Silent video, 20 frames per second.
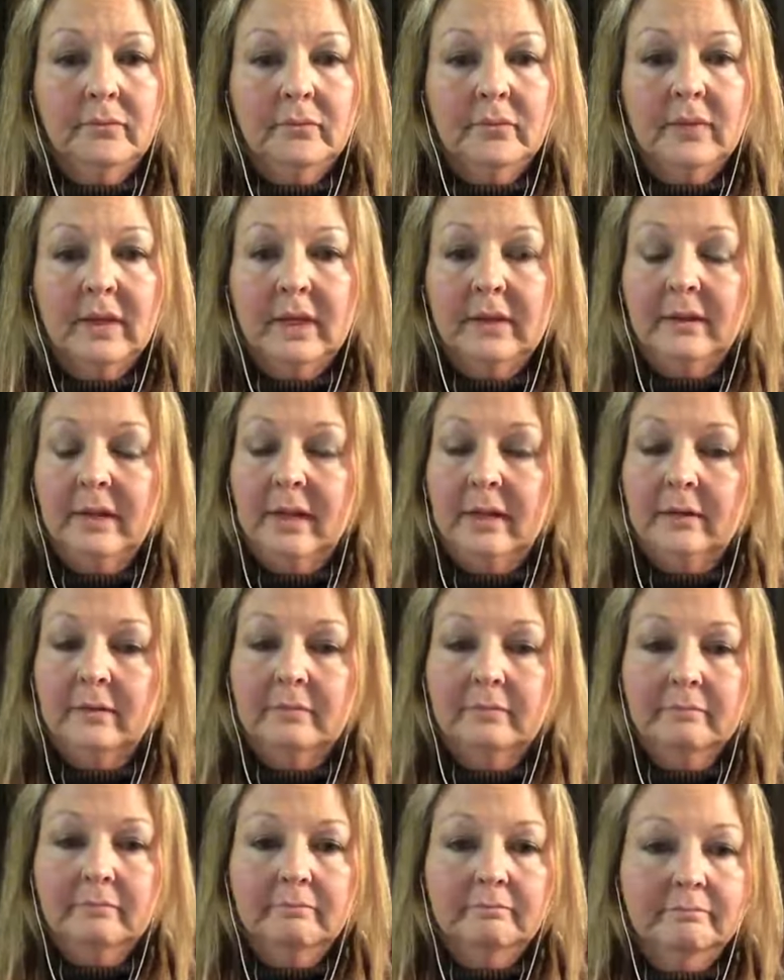Now,
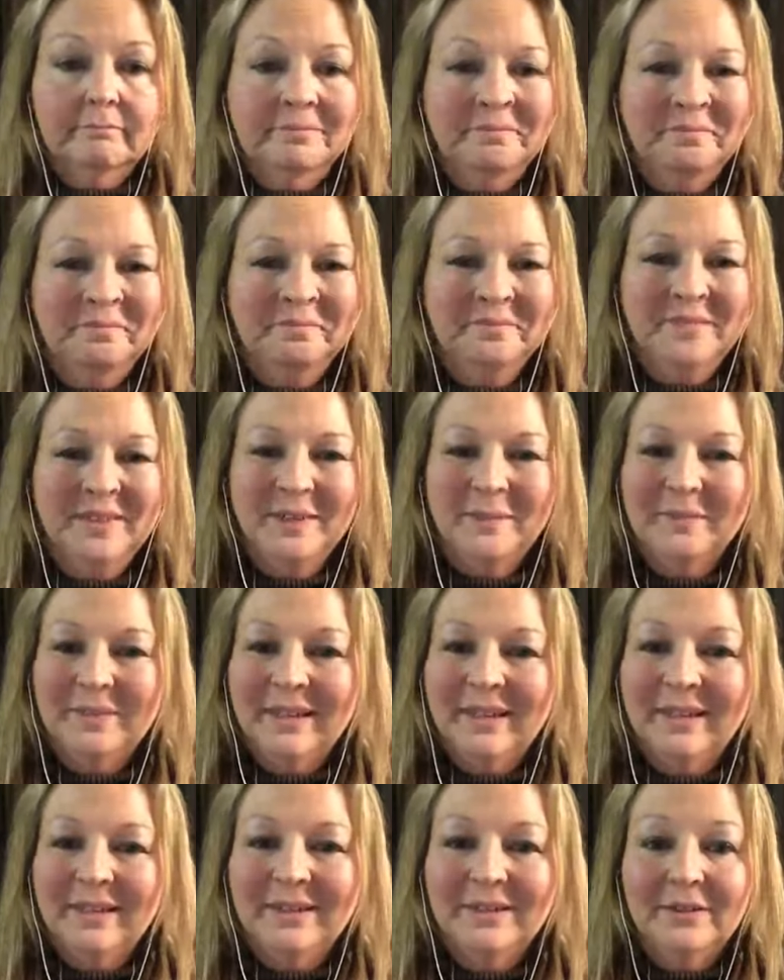I'm
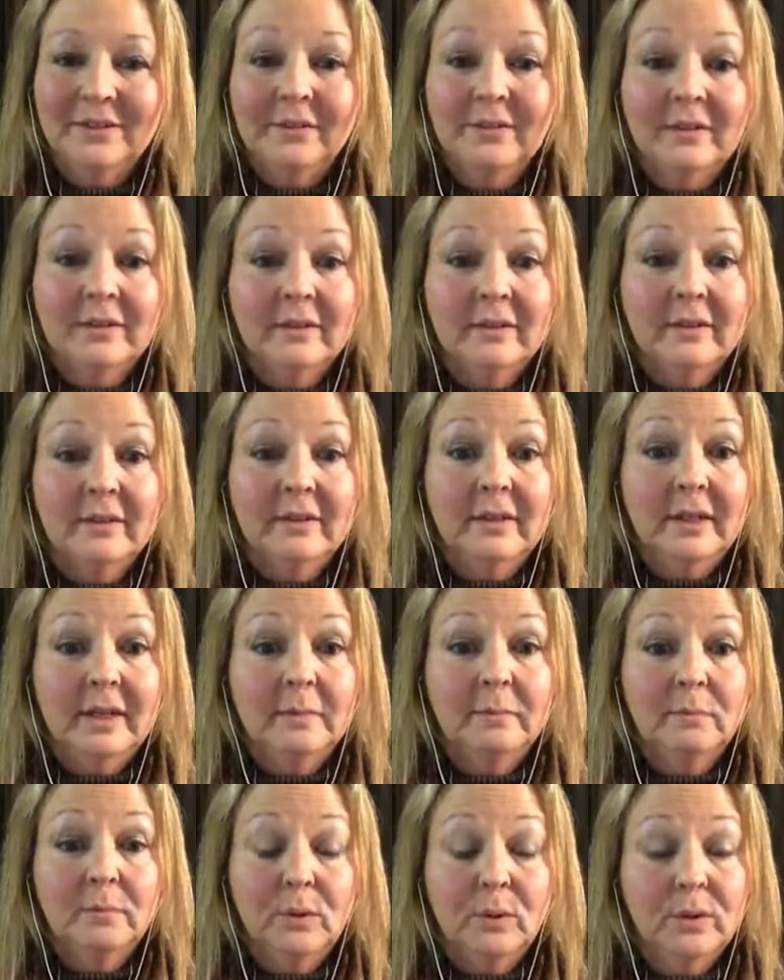telling you, it's a deep
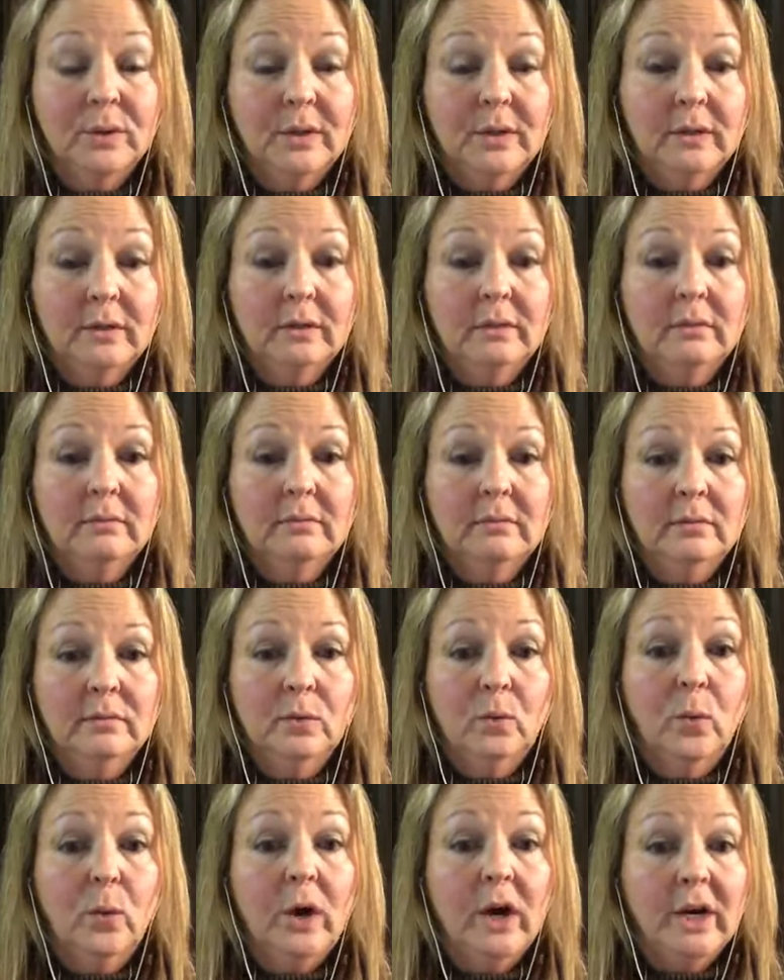born
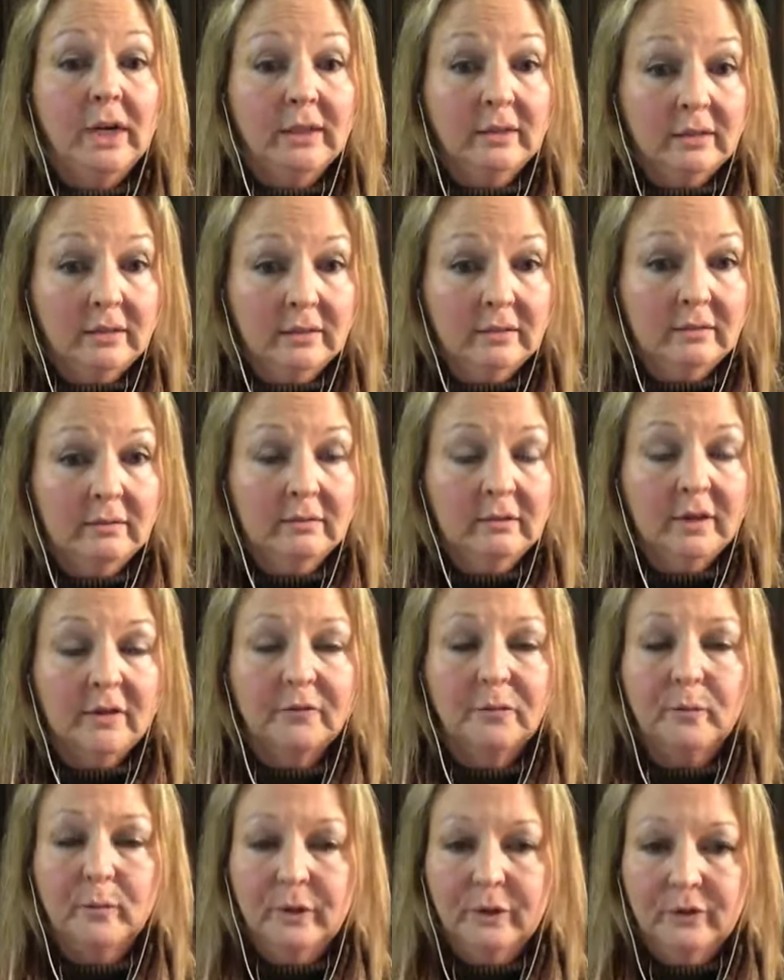want of
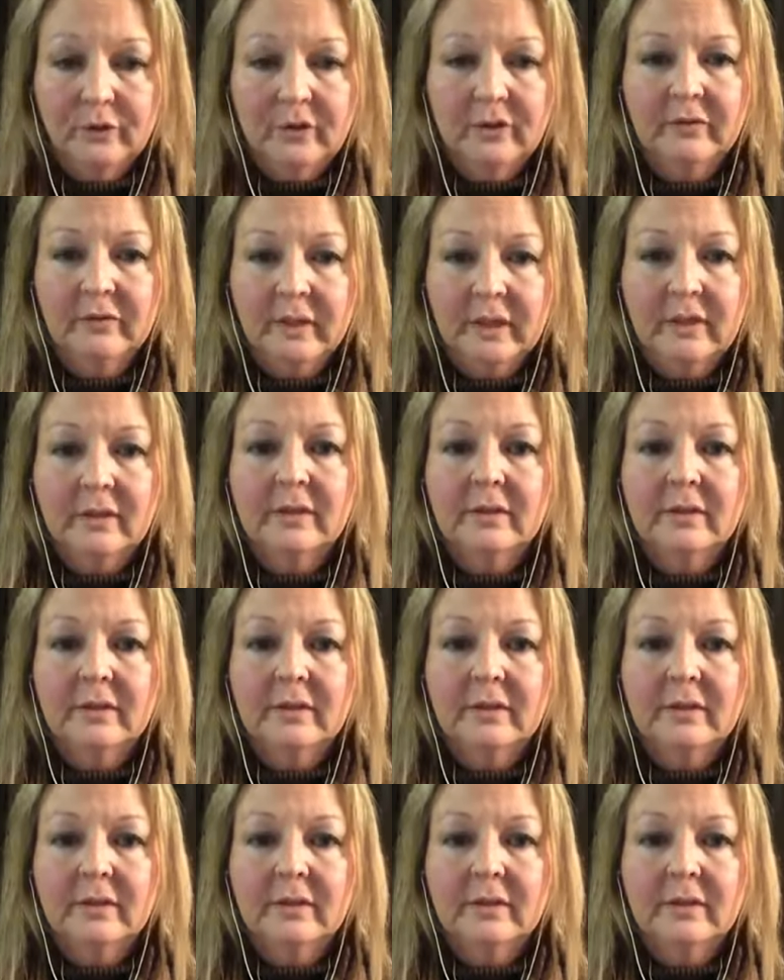most of us.